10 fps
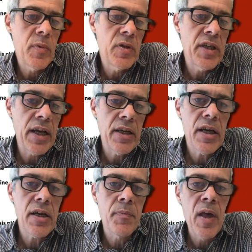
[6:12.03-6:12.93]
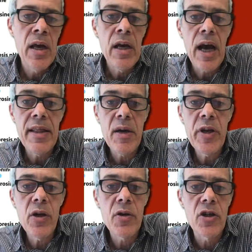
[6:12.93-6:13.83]
technique. And then when
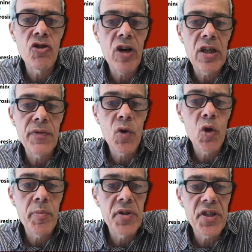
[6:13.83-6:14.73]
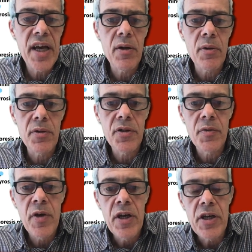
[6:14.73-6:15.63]
you look at transformed cells,
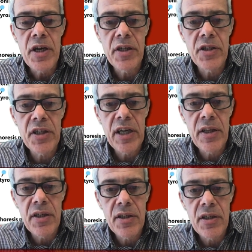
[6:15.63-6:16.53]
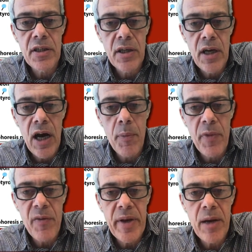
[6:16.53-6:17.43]
you can see there's um,
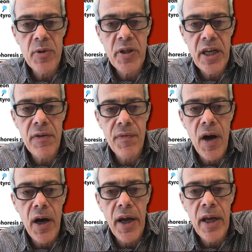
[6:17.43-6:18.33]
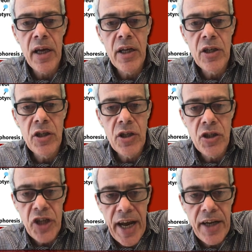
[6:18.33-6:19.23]
they've been able to identify
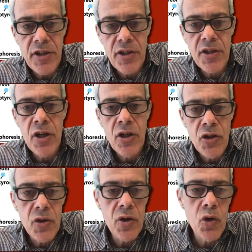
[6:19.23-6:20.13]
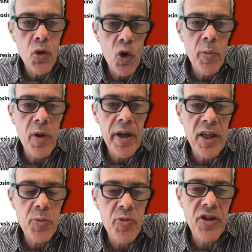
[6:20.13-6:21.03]
changes to the normal
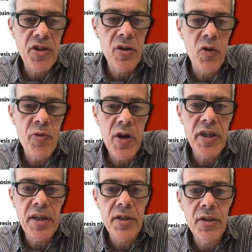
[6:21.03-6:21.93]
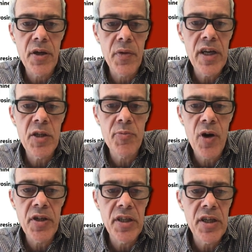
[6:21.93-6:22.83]
expression of proteins. So these
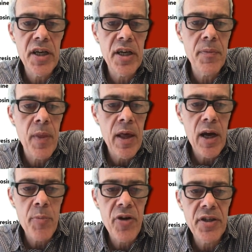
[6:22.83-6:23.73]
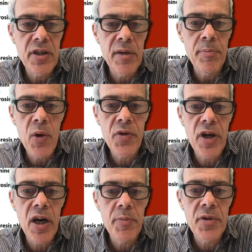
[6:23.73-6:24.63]
proteins here are present in both
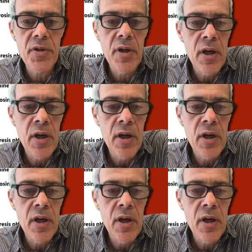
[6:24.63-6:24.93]
types.